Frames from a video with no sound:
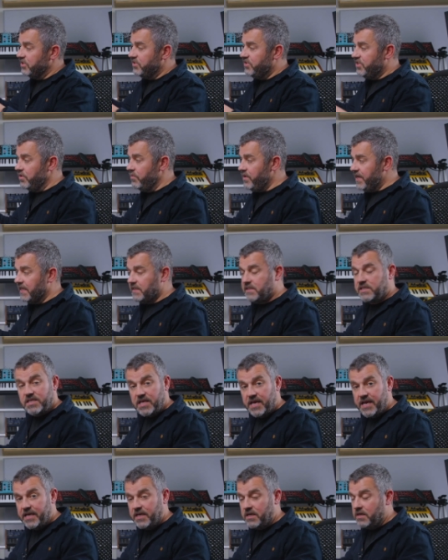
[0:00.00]
doing its
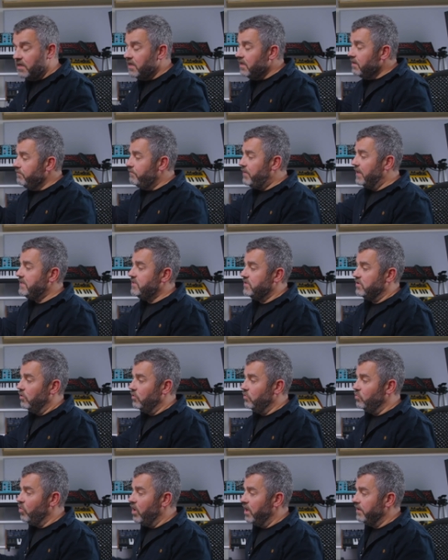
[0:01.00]
thing based
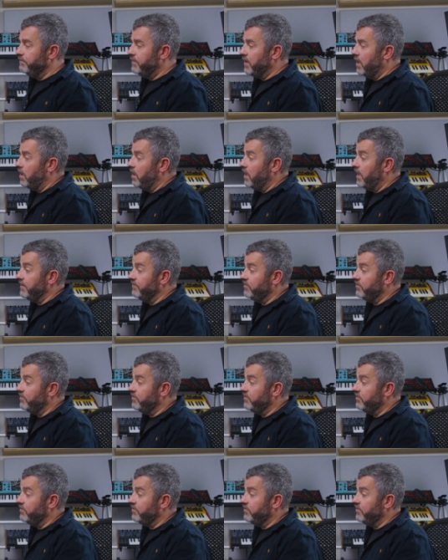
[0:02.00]
on one bar. And of